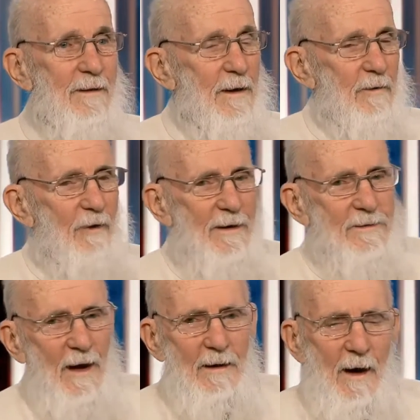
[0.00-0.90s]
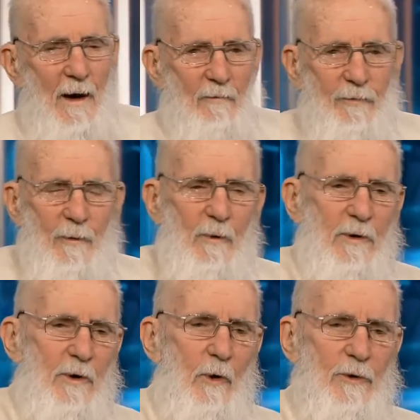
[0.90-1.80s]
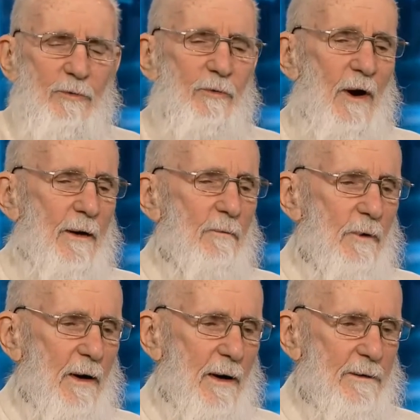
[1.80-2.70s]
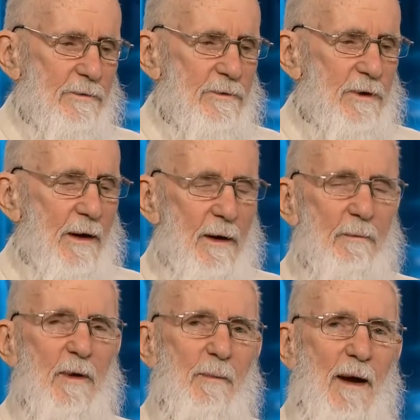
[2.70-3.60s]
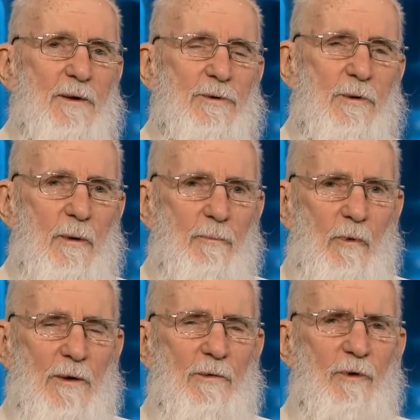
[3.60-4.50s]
The advice I got from a close friend when I sent him the manuscript was,